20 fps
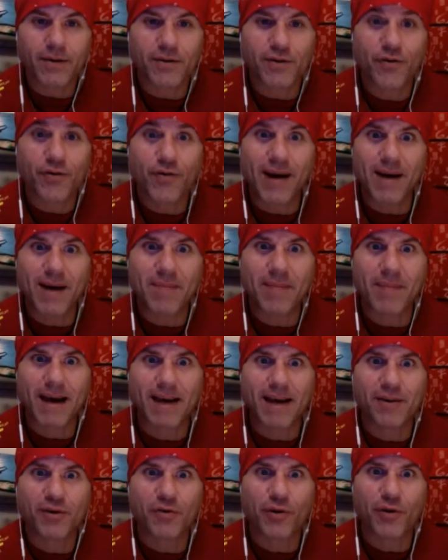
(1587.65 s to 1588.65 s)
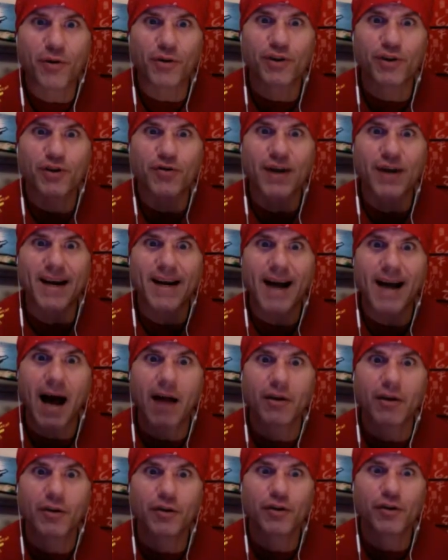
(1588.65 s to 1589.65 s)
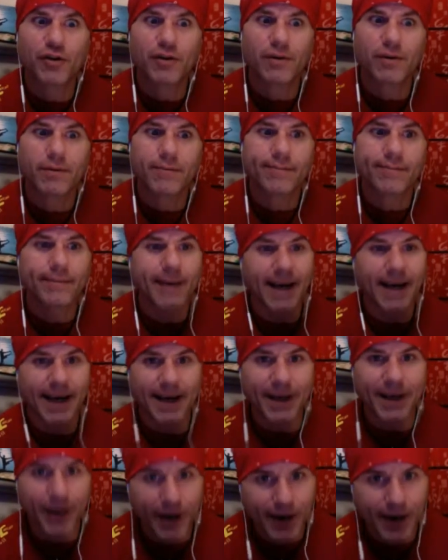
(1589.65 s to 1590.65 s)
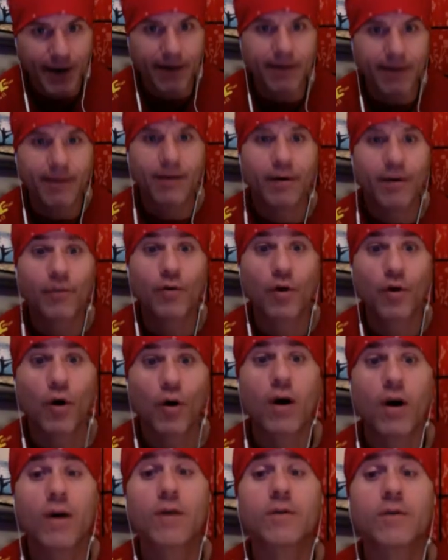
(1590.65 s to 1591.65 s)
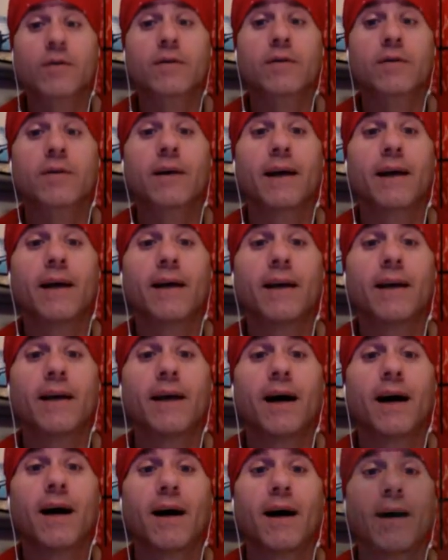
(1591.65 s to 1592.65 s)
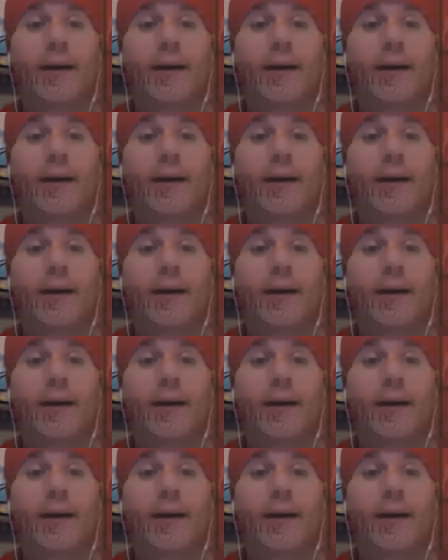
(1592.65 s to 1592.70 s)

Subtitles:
great mastery, all this great knowledge. India, of course, India.